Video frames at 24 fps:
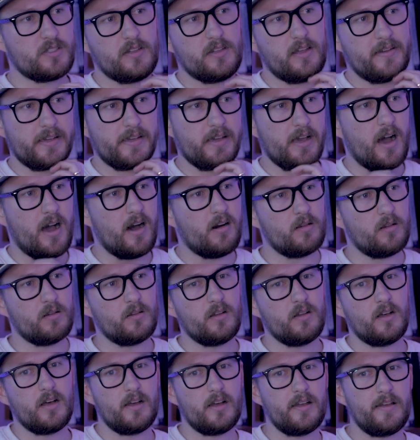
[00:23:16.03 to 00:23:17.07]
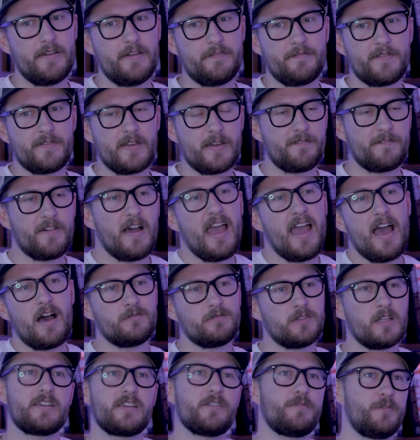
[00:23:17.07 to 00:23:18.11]
Like I'll if I have
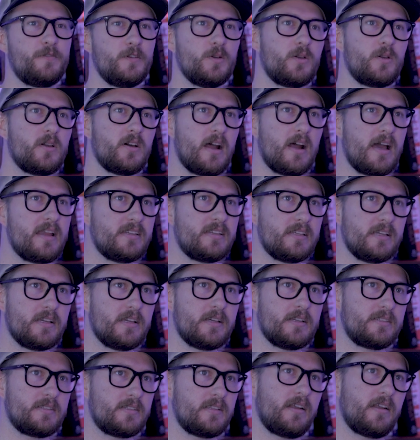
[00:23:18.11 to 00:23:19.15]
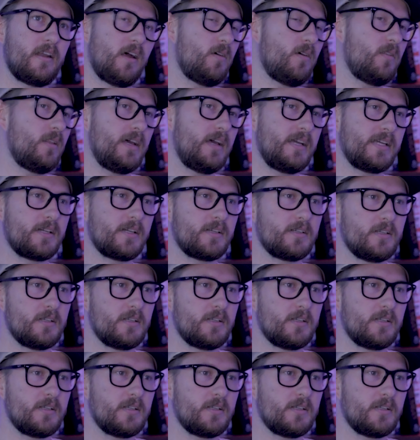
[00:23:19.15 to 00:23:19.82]
like a few good ideas, then I'll like,